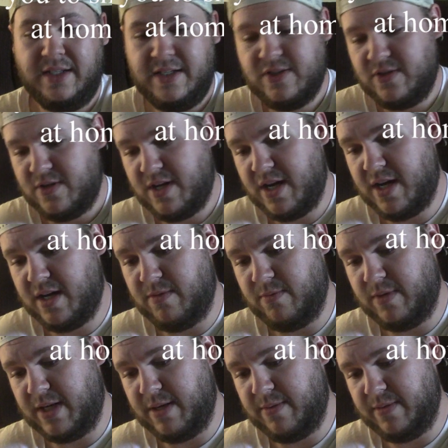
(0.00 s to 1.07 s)
are not
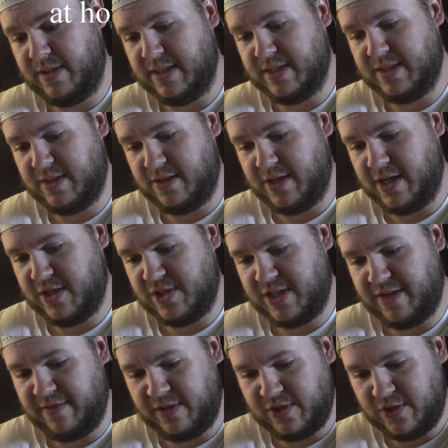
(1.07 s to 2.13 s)
what I would consider hair
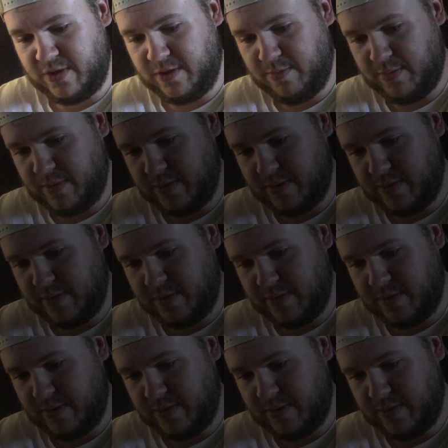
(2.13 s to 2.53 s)
saving sharp.